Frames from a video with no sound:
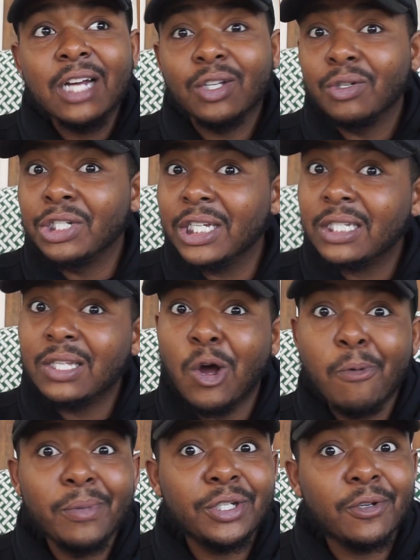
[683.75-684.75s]
So just
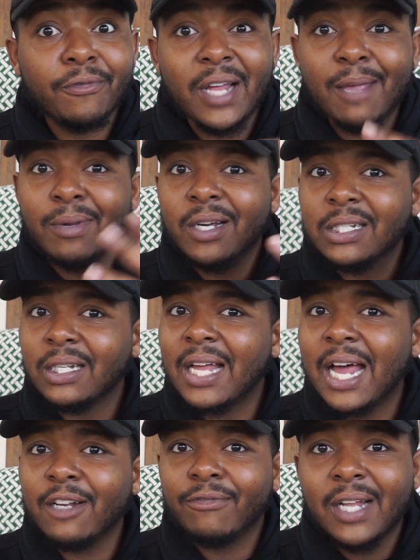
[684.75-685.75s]
don't miss your flight, because a
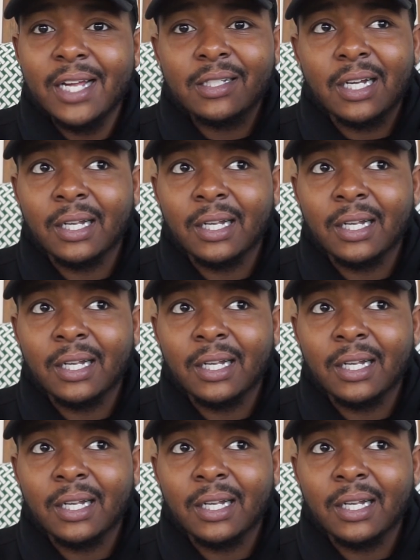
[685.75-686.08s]
lot of flights,